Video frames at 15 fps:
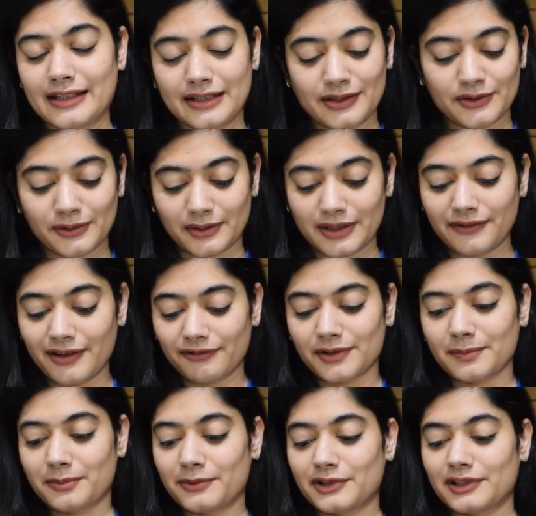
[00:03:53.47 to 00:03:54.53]
So if I have to
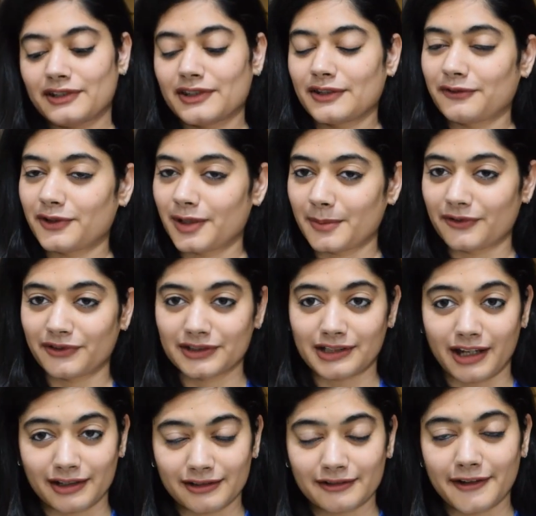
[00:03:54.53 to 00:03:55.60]
put it in the form of a
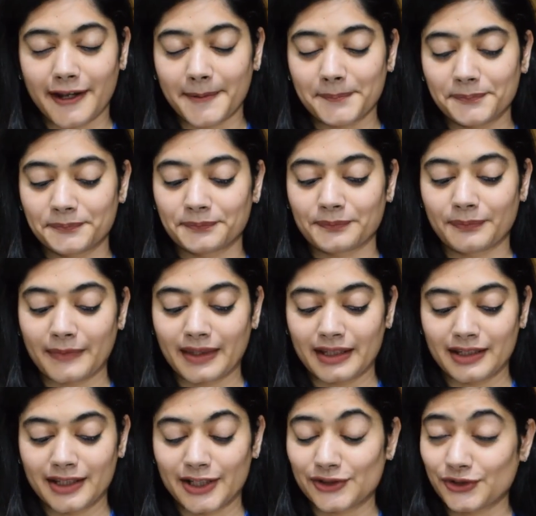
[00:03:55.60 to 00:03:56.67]
diagram,
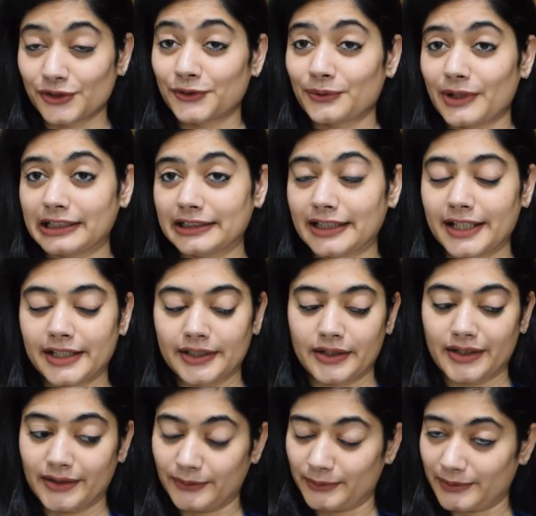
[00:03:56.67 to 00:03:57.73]
it should run like
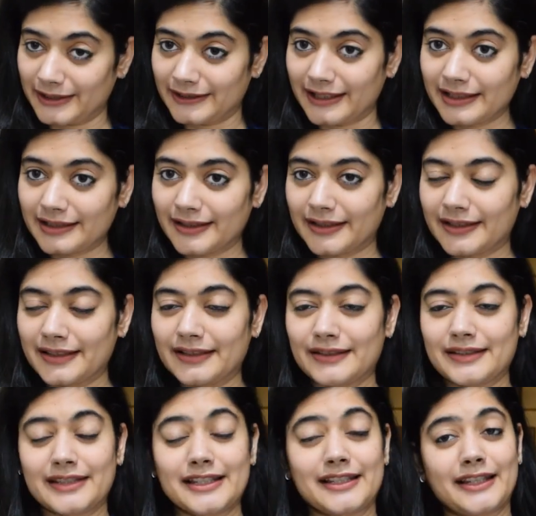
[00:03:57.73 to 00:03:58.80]
reading
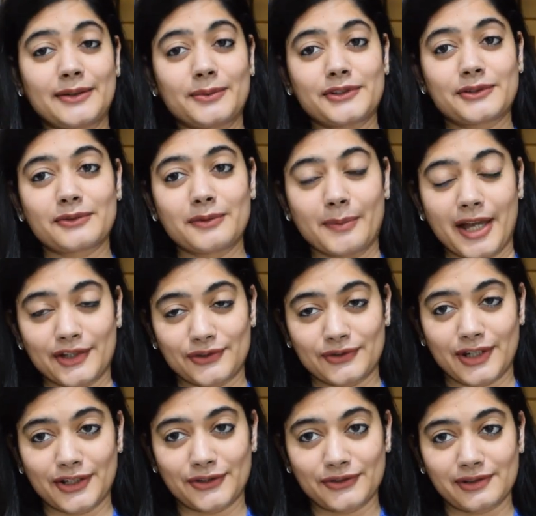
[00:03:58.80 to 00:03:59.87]
is equals to
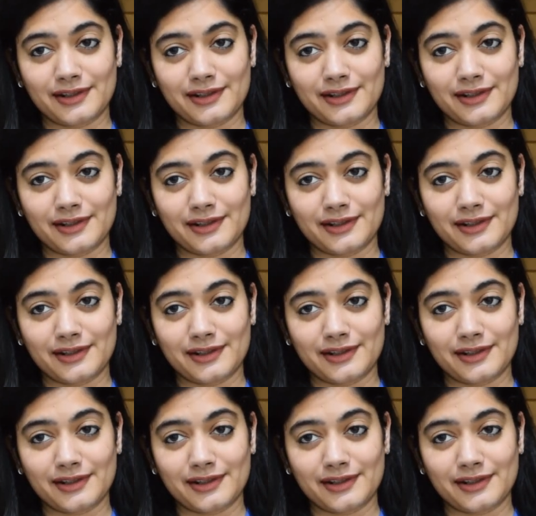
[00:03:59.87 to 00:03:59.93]
imagination